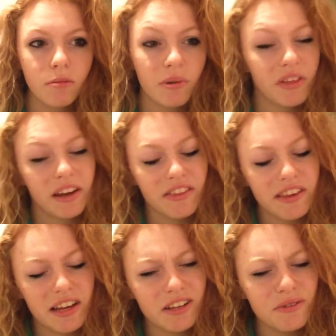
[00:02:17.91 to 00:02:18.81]
but then in
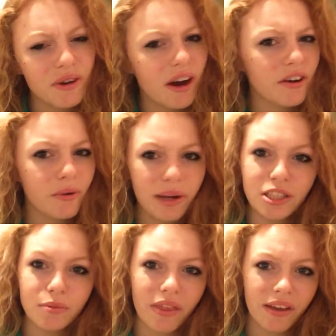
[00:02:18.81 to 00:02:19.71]
the end you kind of
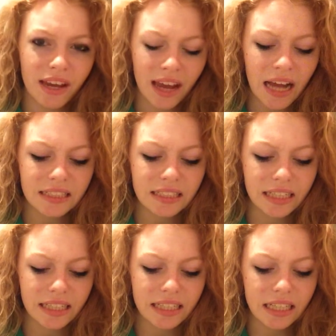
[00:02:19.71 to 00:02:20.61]
question whether he has
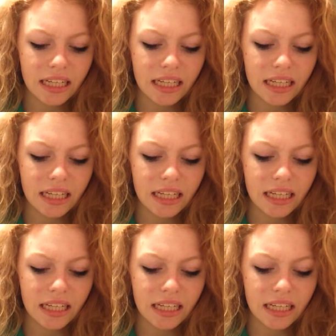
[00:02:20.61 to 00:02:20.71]
died.